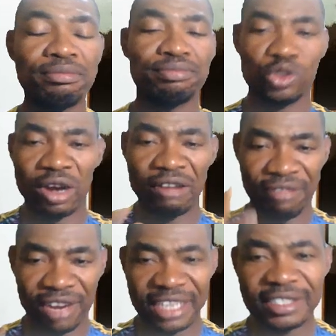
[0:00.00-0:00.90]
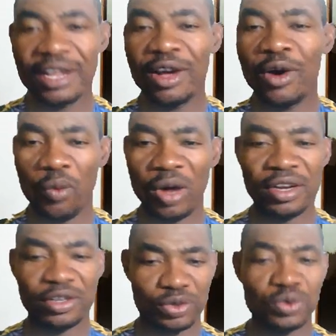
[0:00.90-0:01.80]
have learned one or two
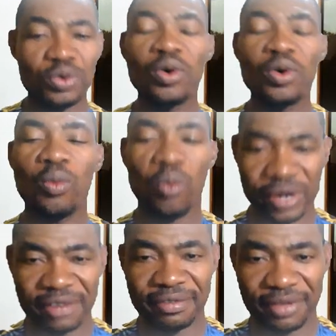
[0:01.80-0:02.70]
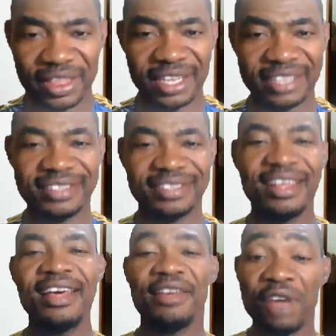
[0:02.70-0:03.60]
wonderful things. If you
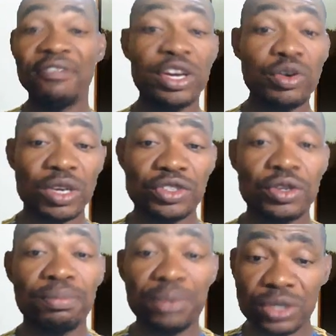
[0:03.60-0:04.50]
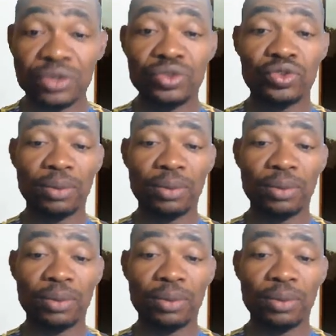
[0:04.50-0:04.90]
have any question, please drop it.